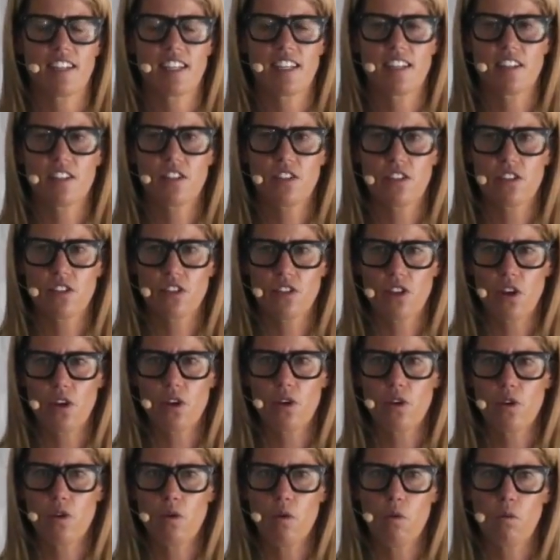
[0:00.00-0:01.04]
It's
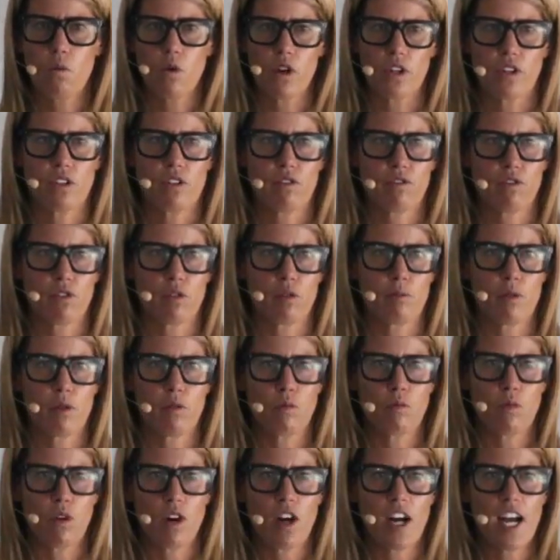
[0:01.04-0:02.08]
so wonderful. But
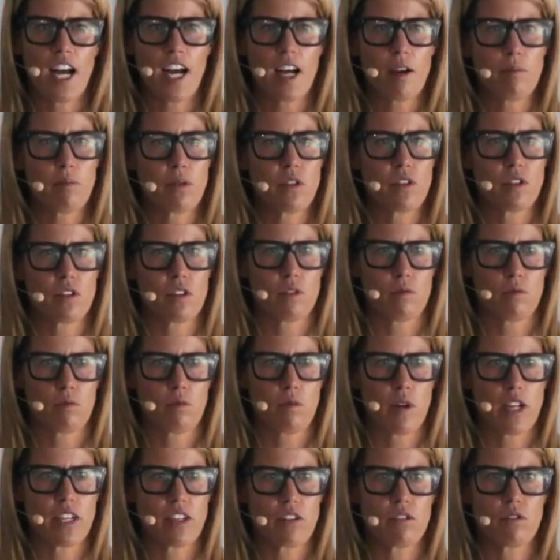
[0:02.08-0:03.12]
what happens
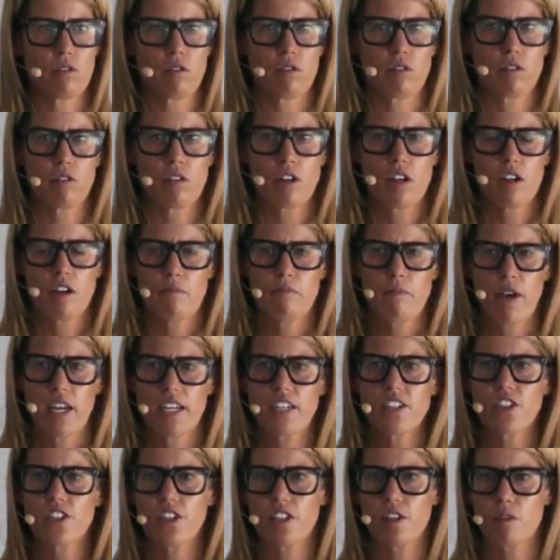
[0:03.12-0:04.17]
when you're
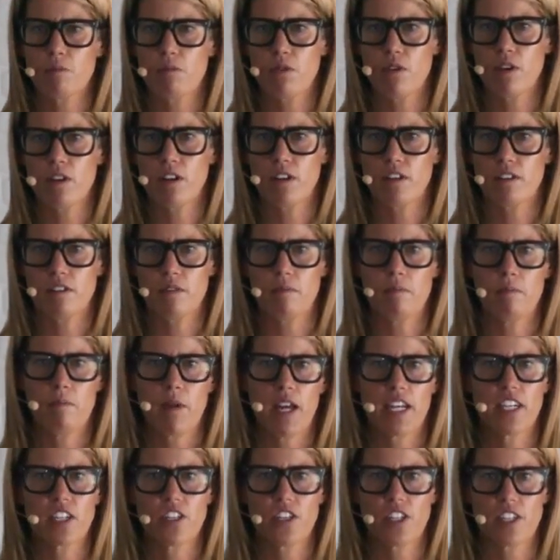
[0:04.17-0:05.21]
managing a product and
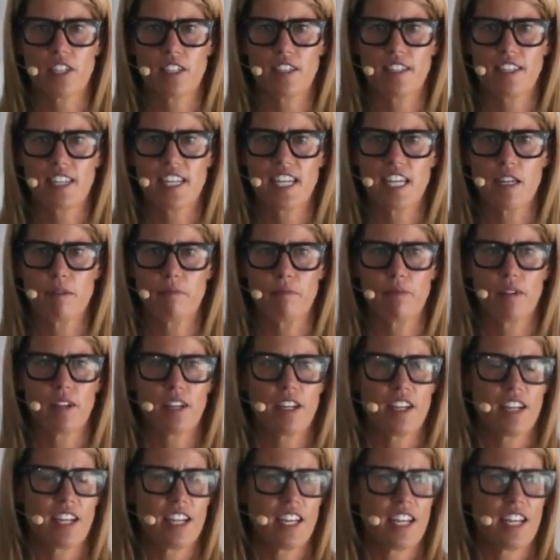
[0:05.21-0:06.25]
managing a team